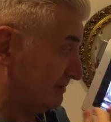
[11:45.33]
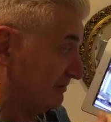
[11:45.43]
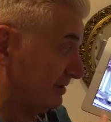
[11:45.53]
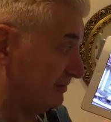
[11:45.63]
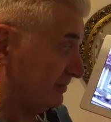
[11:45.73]

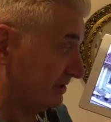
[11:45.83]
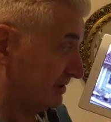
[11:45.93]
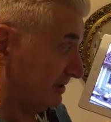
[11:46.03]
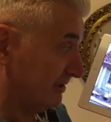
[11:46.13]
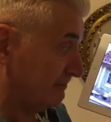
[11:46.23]
But over
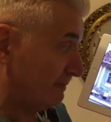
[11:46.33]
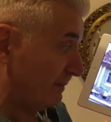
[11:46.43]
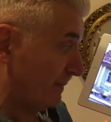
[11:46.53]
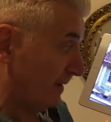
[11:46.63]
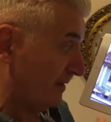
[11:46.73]
here,
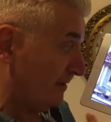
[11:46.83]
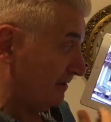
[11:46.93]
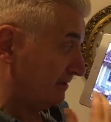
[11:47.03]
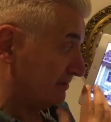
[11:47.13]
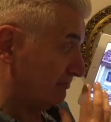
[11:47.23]

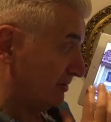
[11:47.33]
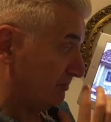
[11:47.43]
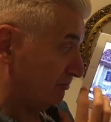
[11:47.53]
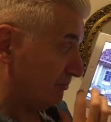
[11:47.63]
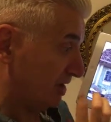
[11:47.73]
it's
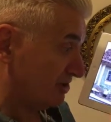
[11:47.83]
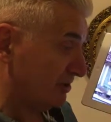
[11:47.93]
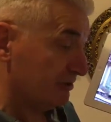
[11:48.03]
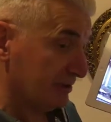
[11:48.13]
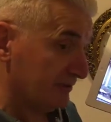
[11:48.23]
much
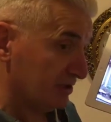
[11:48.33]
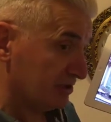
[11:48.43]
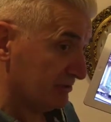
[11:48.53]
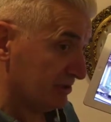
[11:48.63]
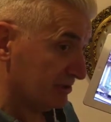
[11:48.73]
lower
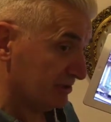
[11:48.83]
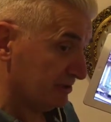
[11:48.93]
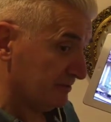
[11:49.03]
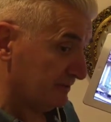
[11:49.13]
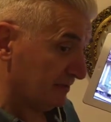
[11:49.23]
investment,
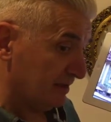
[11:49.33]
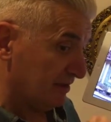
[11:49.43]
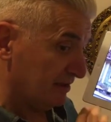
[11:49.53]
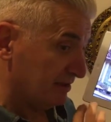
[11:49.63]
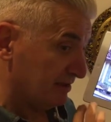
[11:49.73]

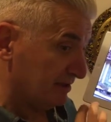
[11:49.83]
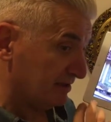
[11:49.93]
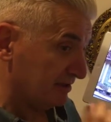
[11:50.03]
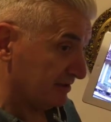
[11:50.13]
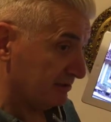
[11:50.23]
the
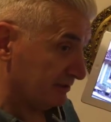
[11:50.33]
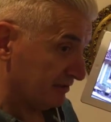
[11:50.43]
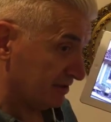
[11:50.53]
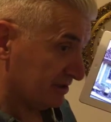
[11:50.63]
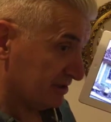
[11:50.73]
degree of
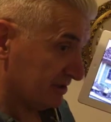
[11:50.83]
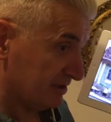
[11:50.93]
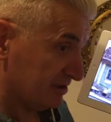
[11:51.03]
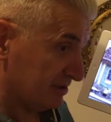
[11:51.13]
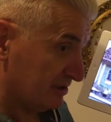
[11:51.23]
risk
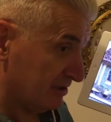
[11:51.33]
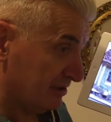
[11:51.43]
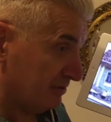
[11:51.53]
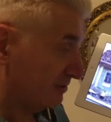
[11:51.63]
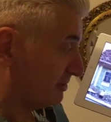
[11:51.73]
is
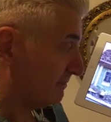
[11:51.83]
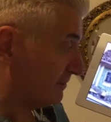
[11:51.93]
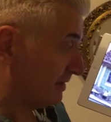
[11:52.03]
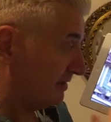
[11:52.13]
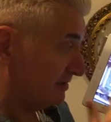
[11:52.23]
lower,
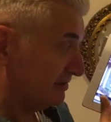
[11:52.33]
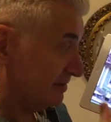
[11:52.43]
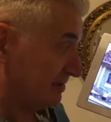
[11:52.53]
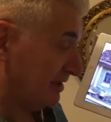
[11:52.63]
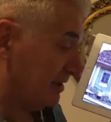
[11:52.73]
and
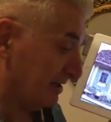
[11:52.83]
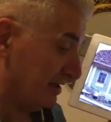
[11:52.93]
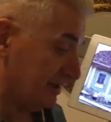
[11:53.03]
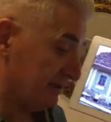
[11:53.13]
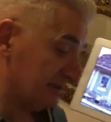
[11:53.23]
this
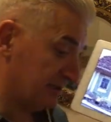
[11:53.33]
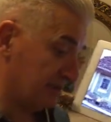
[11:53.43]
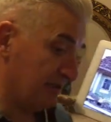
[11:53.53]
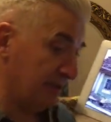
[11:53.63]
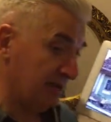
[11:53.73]
area is
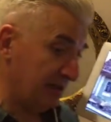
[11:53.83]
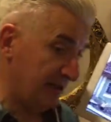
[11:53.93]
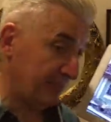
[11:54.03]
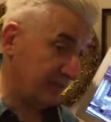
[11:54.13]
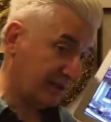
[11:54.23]

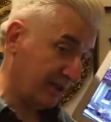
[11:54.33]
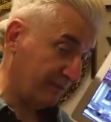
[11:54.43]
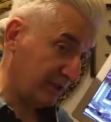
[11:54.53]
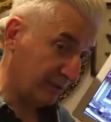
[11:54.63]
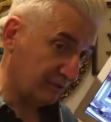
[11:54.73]
up and
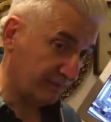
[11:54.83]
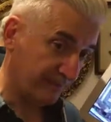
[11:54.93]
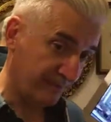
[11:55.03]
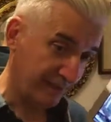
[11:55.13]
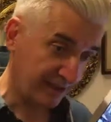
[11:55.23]
coming too,
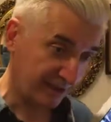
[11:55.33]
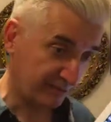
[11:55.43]
like